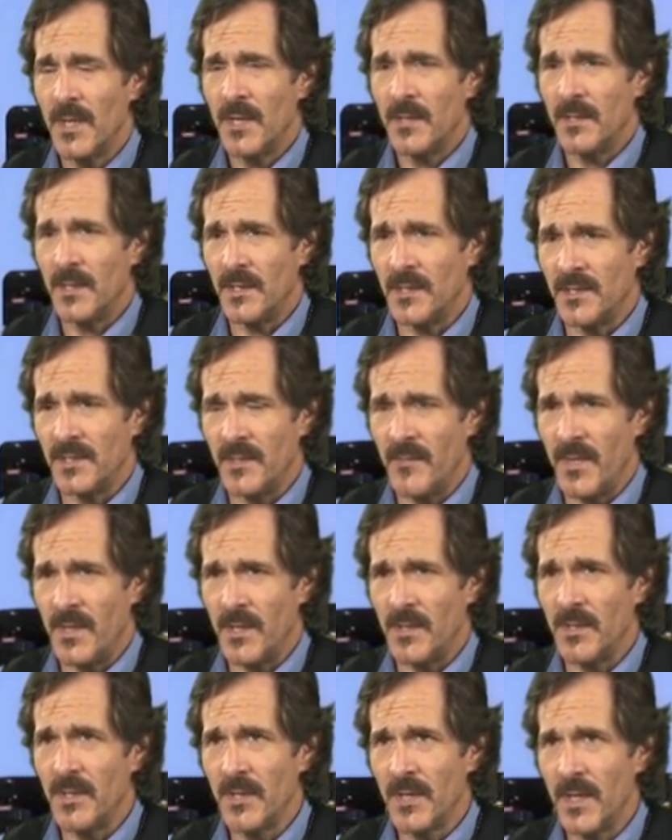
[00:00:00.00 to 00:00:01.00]
That doesn't mean
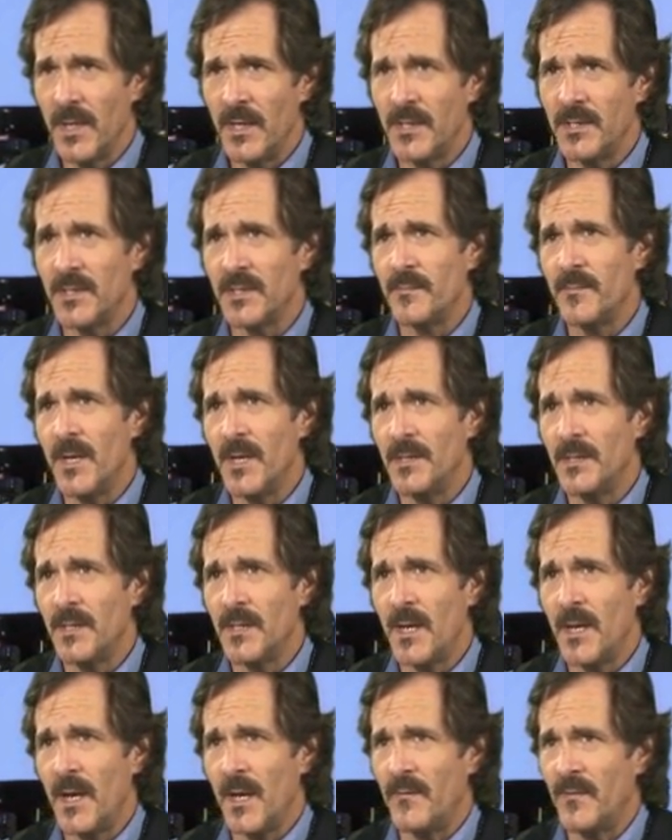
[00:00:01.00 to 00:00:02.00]
they're good, it just means that
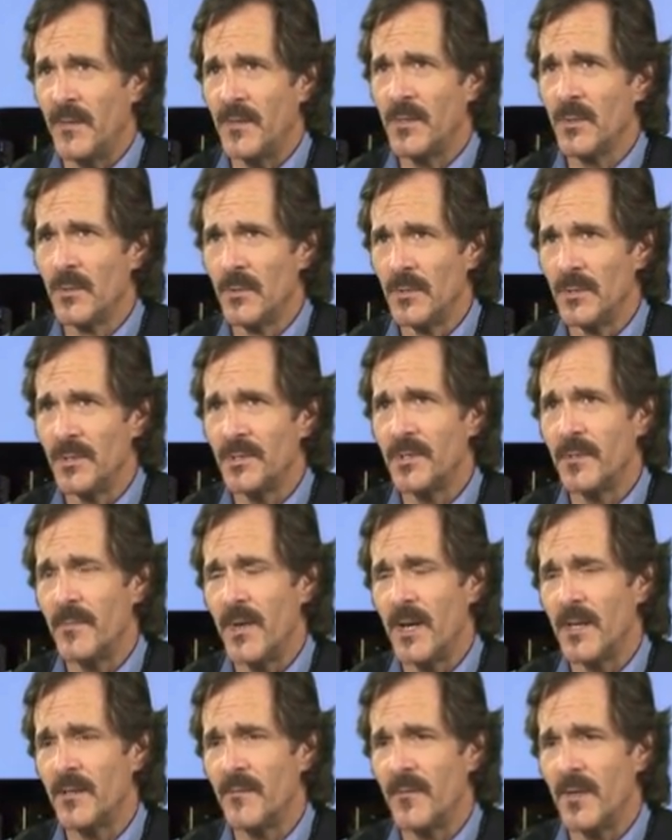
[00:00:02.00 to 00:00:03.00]
they have the tools to
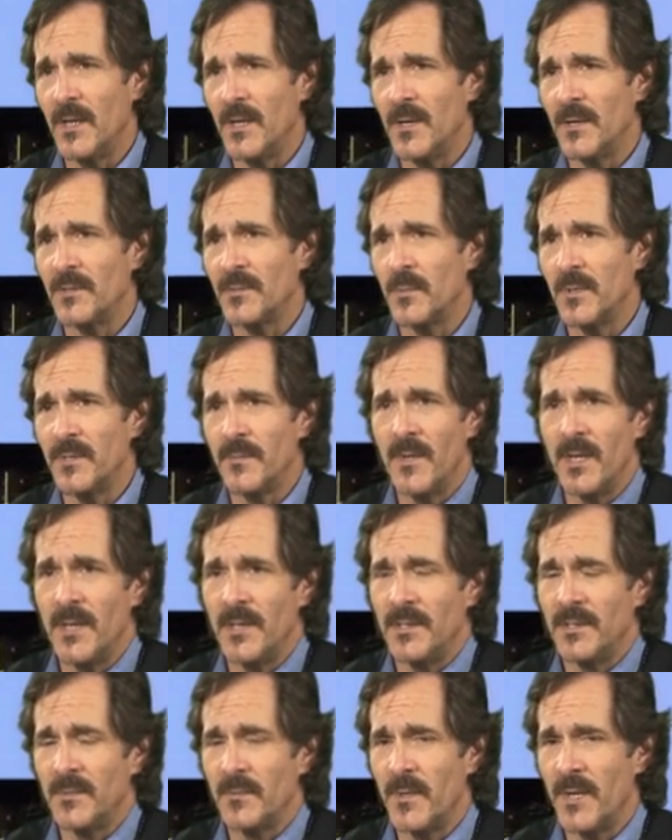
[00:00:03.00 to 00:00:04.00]
make the videos, which
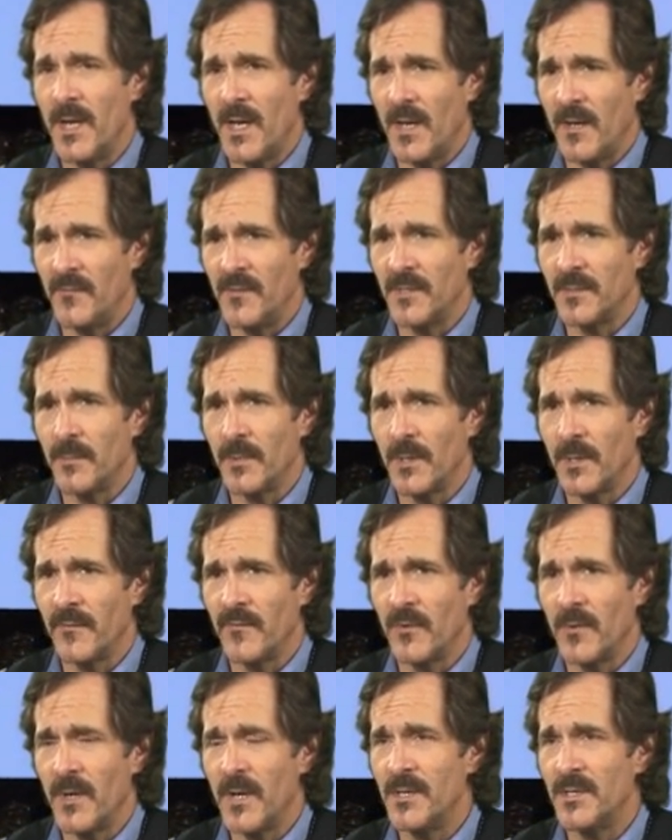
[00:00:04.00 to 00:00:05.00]
means we have this
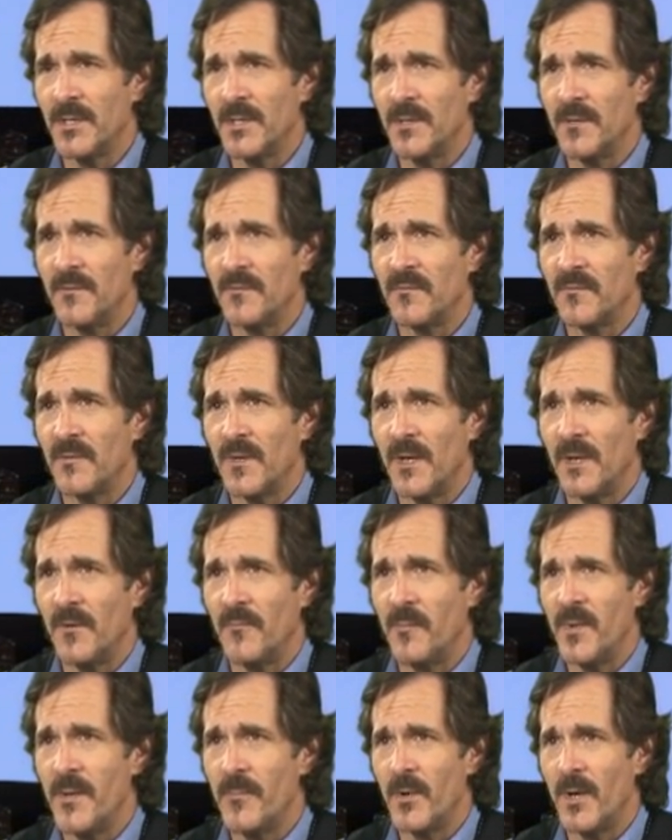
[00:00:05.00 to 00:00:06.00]
proliferation of
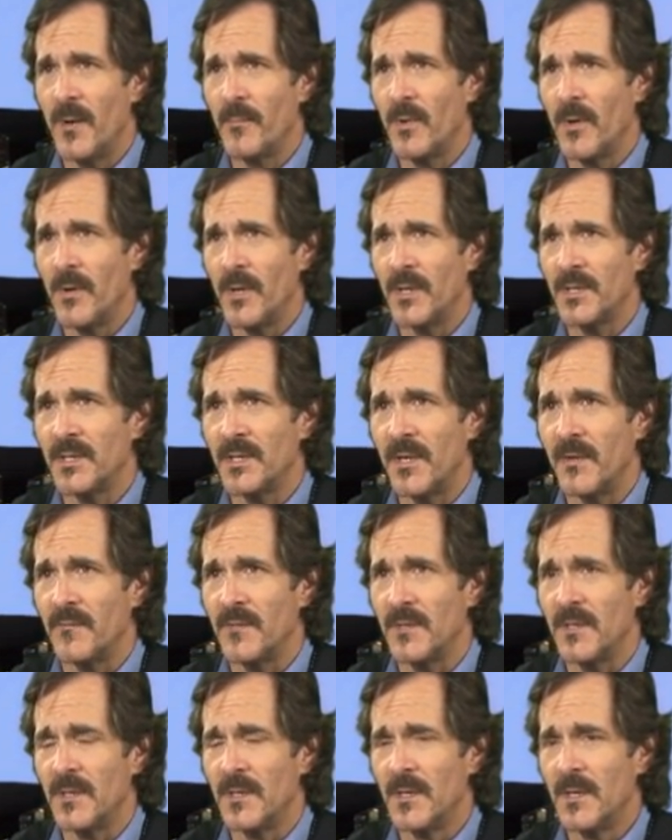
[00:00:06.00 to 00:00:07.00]
people uploading stuff
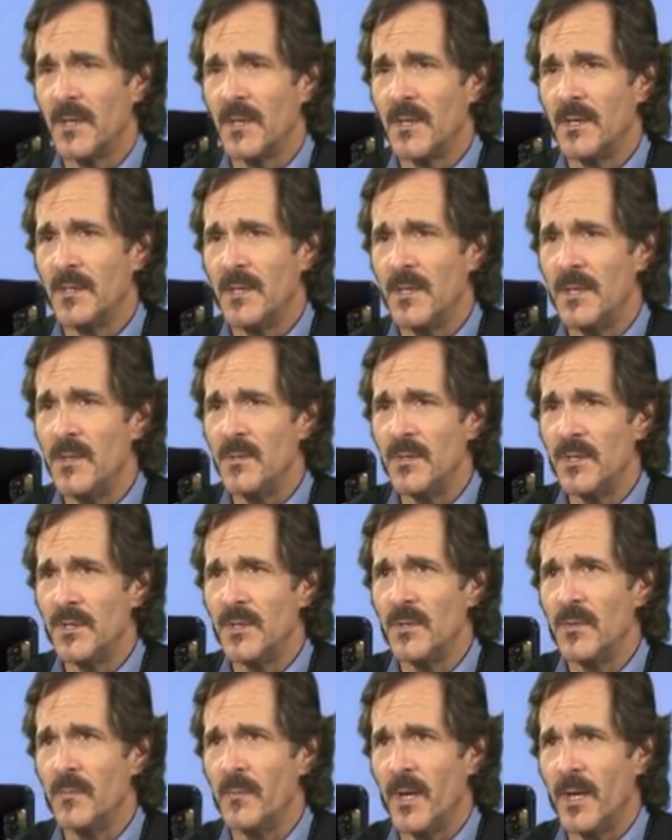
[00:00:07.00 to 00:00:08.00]
to
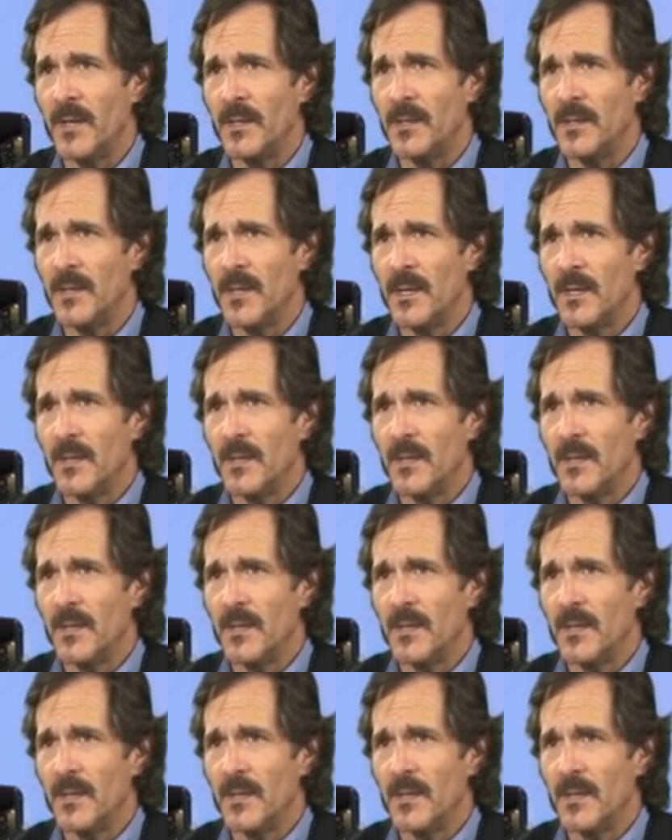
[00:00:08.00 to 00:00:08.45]
YouTube and